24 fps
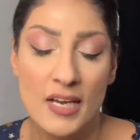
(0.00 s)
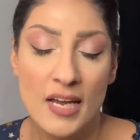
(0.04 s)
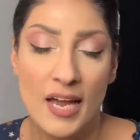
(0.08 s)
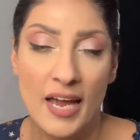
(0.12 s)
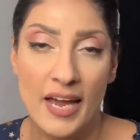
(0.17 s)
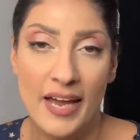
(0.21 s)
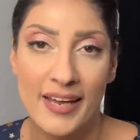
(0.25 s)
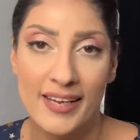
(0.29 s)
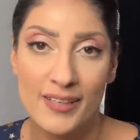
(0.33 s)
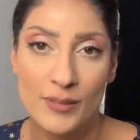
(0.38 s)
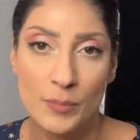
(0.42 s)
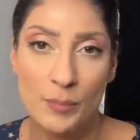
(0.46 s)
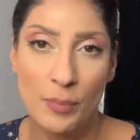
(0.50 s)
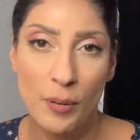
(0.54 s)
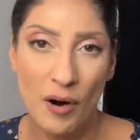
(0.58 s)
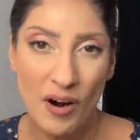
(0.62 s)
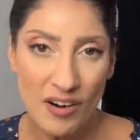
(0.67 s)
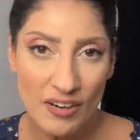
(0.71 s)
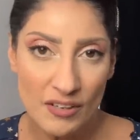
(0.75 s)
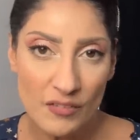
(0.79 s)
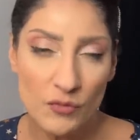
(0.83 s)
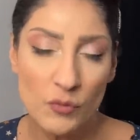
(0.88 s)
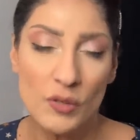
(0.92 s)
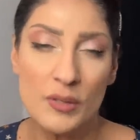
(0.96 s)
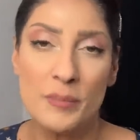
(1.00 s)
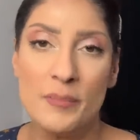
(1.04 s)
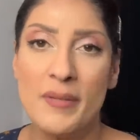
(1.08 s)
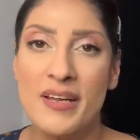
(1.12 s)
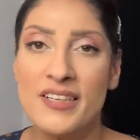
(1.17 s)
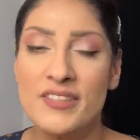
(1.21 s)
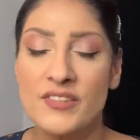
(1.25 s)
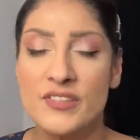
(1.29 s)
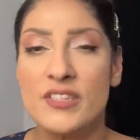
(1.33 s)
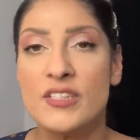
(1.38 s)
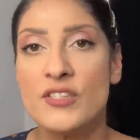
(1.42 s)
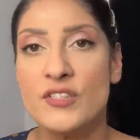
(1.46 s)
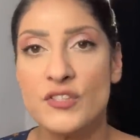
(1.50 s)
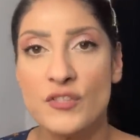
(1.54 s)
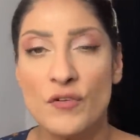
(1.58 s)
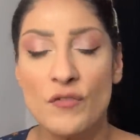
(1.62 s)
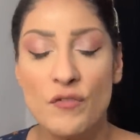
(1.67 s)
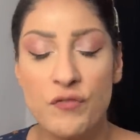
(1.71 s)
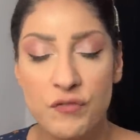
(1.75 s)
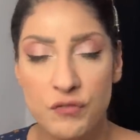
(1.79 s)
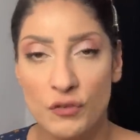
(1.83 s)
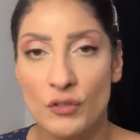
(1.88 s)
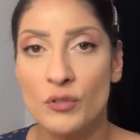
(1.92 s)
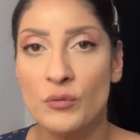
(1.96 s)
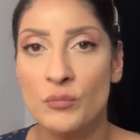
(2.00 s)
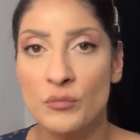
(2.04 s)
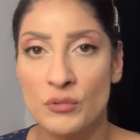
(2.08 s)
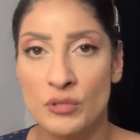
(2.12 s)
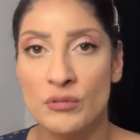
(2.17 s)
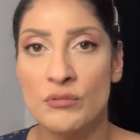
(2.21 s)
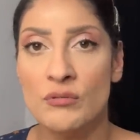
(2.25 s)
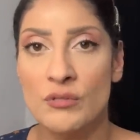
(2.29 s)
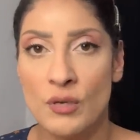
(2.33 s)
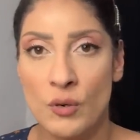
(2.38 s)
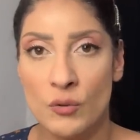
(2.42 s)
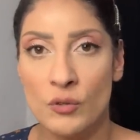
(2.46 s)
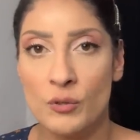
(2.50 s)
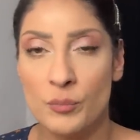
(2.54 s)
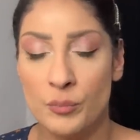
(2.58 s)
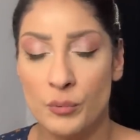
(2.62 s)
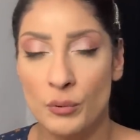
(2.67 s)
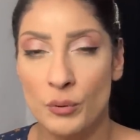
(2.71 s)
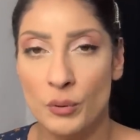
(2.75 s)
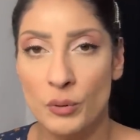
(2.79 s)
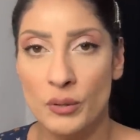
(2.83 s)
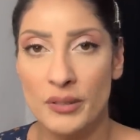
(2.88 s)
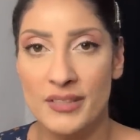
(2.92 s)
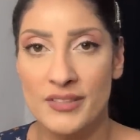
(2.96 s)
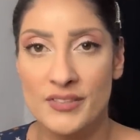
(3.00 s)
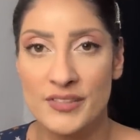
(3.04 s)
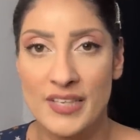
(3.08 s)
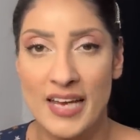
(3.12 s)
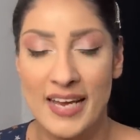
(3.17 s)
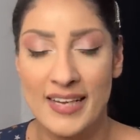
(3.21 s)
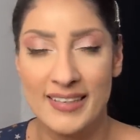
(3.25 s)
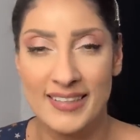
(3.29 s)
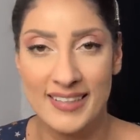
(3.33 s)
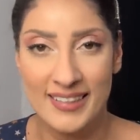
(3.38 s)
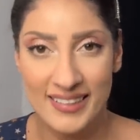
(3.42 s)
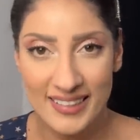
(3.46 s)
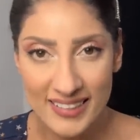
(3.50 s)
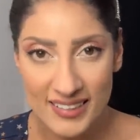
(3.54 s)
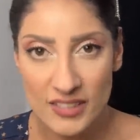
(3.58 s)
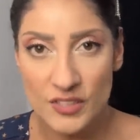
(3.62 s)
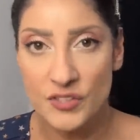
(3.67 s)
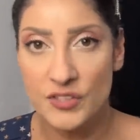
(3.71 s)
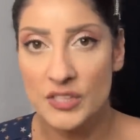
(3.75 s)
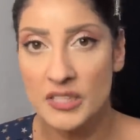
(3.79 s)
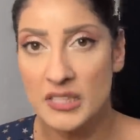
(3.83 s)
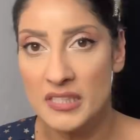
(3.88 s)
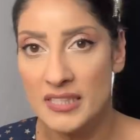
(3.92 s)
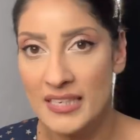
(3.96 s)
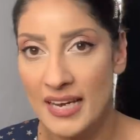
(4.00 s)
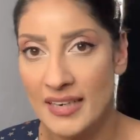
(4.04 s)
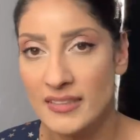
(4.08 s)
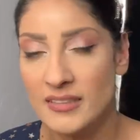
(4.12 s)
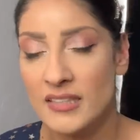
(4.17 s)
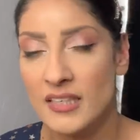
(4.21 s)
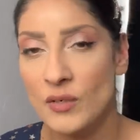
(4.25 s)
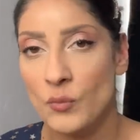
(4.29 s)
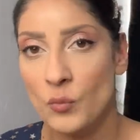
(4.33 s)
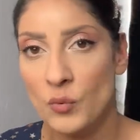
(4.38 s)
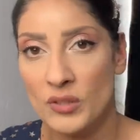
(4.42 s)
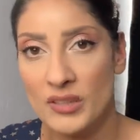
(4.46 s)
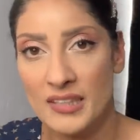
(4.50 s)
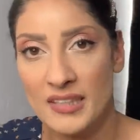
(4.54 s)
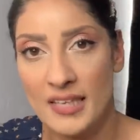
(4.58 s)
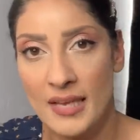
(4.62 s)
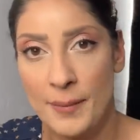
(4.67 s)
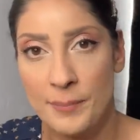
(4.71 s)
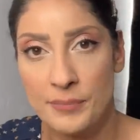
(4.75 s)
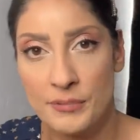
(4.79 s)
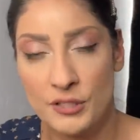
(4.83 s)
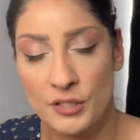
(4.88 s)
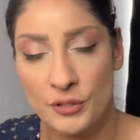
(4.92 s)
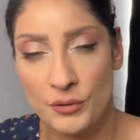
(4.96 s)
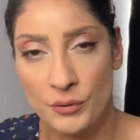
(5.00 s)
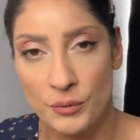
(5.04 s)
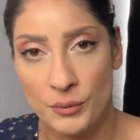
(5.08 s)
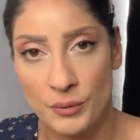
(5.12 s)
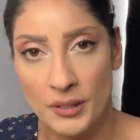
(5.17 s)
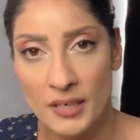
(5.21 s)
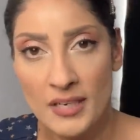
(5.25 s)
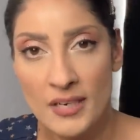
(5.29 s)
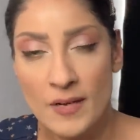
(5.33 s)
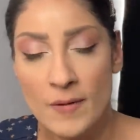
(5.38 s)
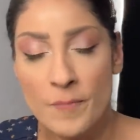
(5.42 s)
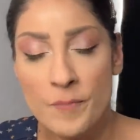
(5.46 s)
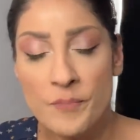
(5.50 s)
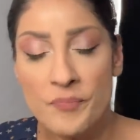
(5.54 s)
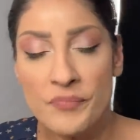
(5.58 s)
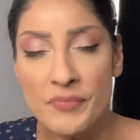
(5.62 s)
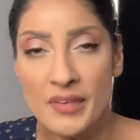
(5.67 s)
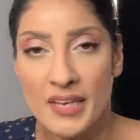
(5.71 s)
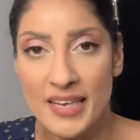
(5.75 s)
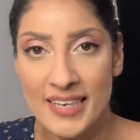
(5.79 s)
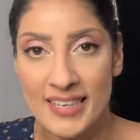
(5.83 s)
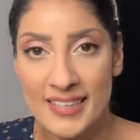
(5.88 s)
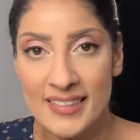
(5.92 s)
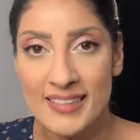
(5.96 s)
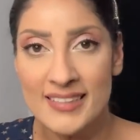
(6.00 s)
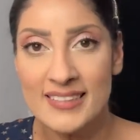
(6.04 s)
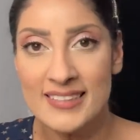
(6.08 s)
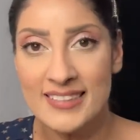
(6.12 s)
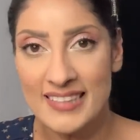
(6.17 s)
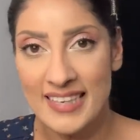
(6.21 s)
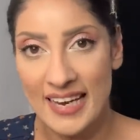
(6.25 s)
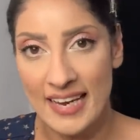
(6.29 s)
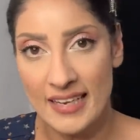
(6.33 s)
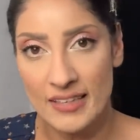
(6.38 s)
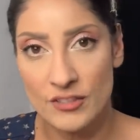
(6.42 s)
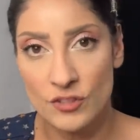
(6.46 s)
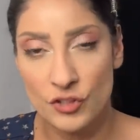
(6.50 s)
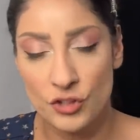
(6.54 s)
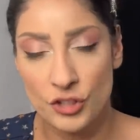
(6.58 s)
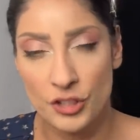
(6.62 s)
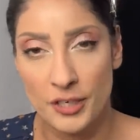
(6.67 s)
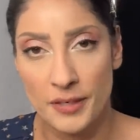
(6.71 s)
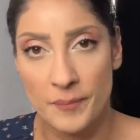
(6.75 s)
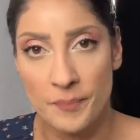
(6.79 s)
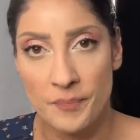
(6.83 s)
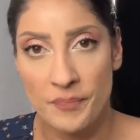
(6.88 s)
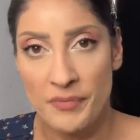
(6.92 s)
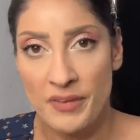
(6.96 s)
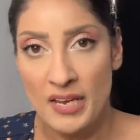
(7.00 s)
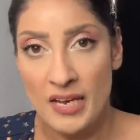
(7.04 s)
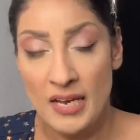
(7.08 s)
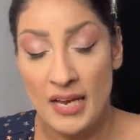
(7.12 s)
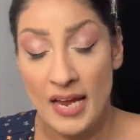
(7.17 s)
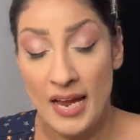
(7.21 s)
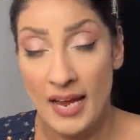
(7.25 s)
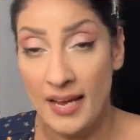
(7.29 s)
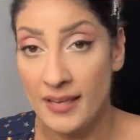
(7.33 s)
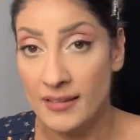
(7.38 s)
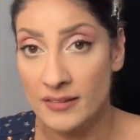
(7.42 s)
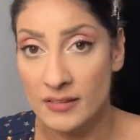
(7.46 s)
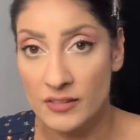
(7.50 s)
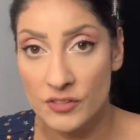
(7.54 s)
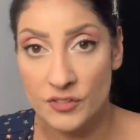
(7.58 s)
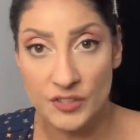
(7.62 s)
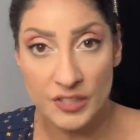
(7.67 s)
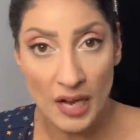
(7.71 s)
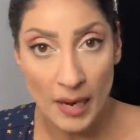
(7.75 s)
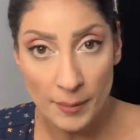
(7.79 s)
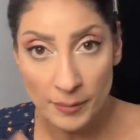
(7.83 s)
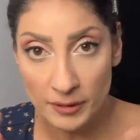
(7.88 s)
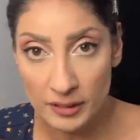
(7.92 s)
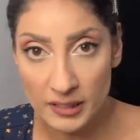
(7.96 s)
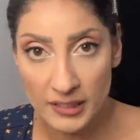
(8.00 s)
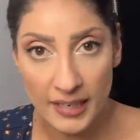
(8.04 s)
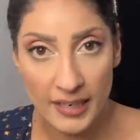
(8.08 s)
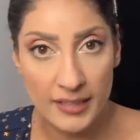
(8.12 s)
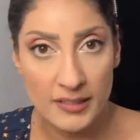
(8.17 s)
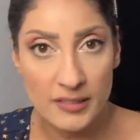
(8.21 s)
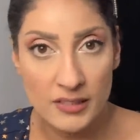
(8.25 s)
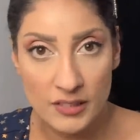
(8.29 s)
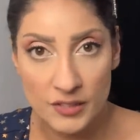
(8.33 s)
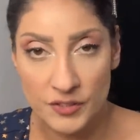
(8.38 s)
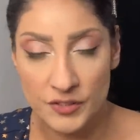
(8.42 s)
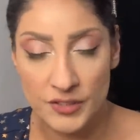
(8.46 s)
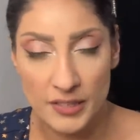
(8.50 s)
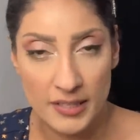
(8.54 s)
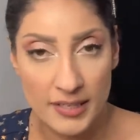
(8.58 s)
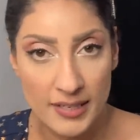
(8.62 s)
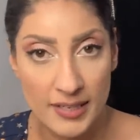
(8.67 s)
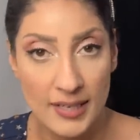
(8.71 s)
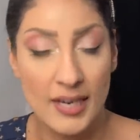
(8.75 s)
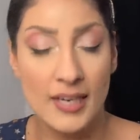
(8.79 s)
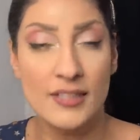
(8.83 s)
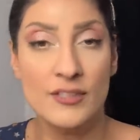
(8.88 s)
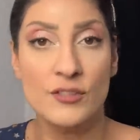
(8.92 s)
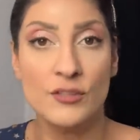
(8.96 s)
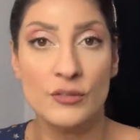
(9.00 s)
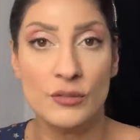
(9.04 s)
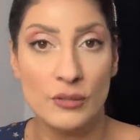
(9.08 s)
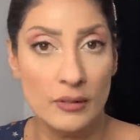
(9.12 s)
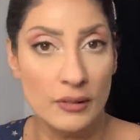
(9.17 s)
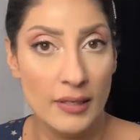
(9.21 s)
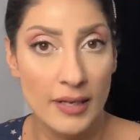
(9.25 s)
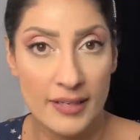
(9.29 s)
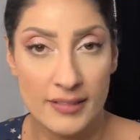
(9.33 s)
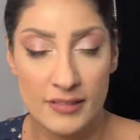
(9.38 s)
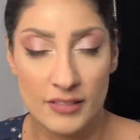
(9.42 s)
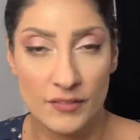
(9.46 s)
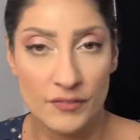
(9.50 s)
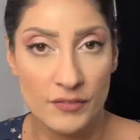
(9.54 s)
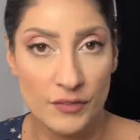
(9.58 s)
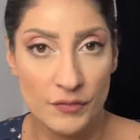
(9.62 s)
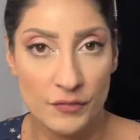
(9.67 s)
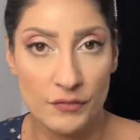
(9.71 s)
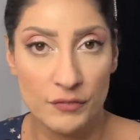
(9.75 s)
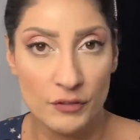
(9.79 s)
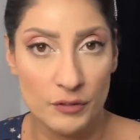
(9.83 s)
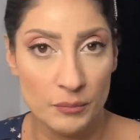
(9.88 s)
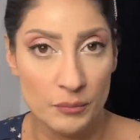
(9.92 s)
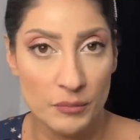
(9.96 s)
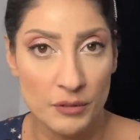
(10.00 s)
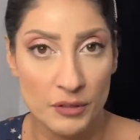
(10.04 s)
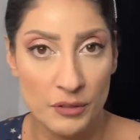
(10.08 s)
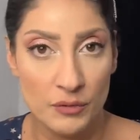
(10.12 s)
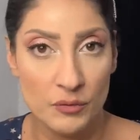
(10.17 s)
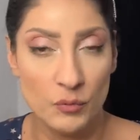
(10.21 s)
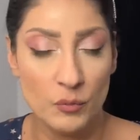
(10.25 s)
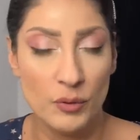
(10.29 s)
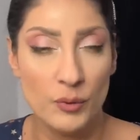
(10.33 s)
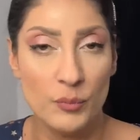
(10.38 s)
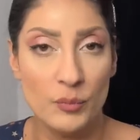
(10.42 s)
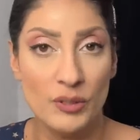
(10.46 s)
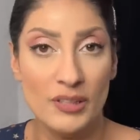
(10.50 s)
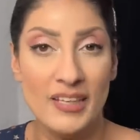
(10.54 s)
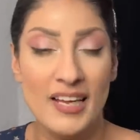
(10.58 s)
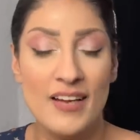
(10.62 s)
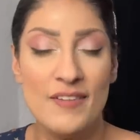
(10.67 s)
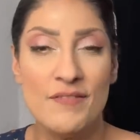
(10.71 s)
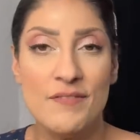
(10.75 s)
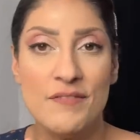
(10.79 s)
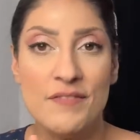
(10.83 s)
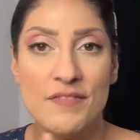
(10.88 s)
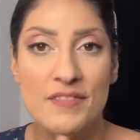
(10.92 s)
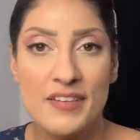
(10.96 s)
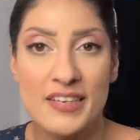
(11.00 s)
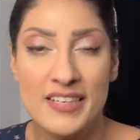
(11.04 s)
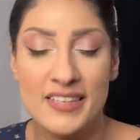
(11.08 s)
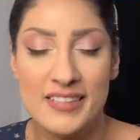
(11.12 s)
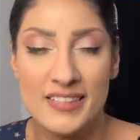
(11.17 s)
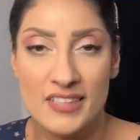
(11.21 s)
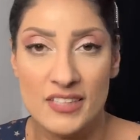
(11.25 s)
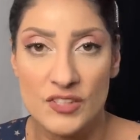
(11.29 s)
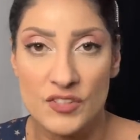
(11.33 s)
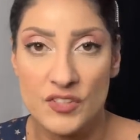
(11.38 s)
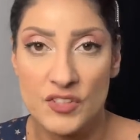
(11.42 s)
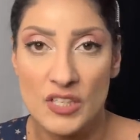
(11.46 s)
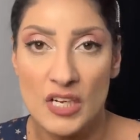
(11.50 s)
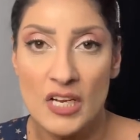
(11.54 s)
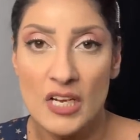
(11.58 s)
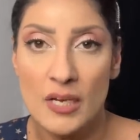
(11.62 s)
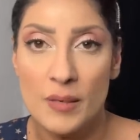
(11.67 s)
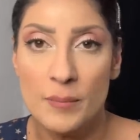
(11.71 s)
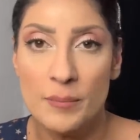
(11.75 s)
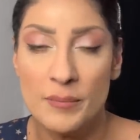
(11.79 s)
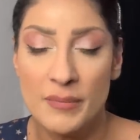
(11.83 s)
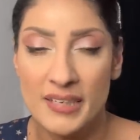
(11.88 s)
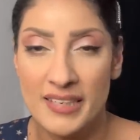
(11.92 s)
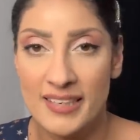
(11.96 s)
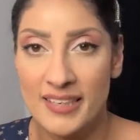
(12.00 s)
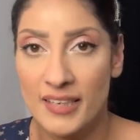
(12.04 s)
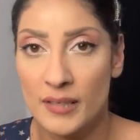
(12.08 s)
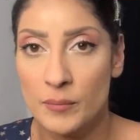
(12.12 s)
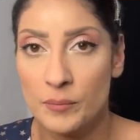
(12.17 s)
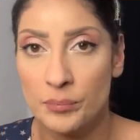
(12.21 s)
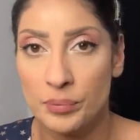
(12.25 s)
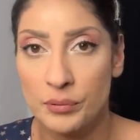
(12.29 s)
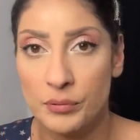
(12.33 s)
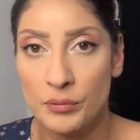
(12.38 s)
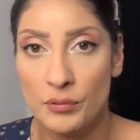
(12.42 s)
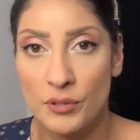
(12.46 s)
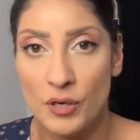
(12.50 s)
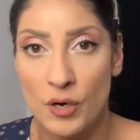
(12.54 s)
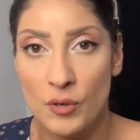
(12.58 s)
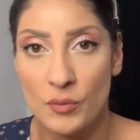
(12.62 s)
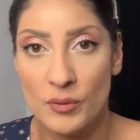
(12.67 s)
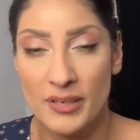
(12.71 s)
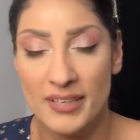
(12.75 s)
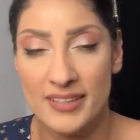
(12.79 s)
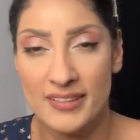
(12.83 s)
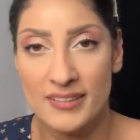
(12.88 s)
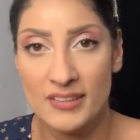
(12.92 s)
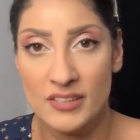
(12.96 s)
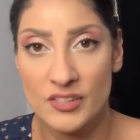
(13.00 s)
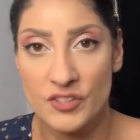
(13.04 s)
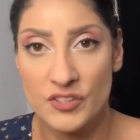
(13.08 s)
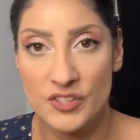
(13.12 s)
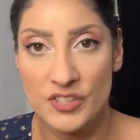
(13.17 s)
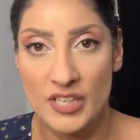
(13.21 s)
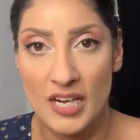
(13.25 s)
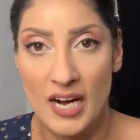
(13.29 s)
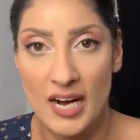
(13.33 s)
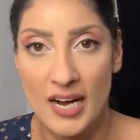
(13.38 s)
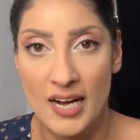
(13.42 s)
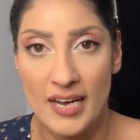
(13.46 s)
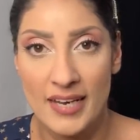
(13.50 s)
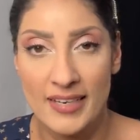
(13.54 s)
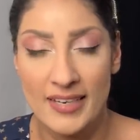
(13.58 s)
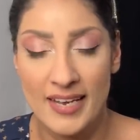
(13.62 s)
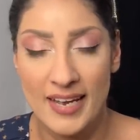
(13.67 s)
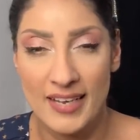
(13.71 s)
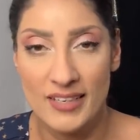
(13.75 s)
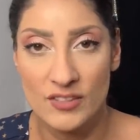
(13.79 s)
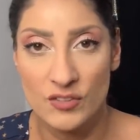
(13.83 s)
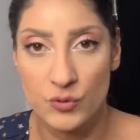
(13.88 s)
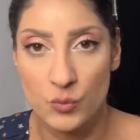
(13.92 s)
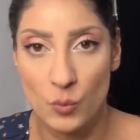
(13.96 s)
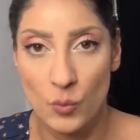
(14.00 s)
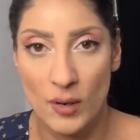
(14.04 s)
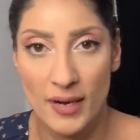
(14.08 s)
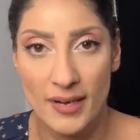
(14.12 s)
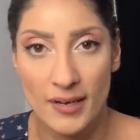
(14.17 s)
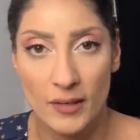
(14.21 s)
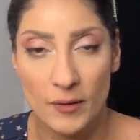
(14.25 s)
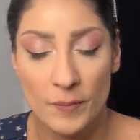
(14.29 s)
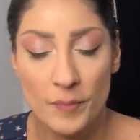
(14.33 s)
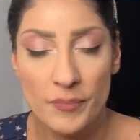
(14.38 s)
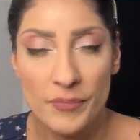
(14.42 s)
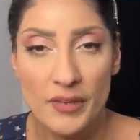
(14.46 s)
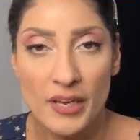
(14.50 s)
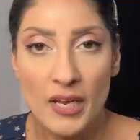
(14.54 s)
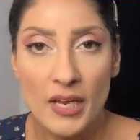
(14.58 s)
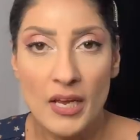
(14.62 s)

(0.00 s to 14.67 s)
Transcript: And part of what makes this full moon notable is that it is connecting with Neptune in tension. And simultaneously, under the light of the full moon, we will have Venus meeting Pluto in the sky as well.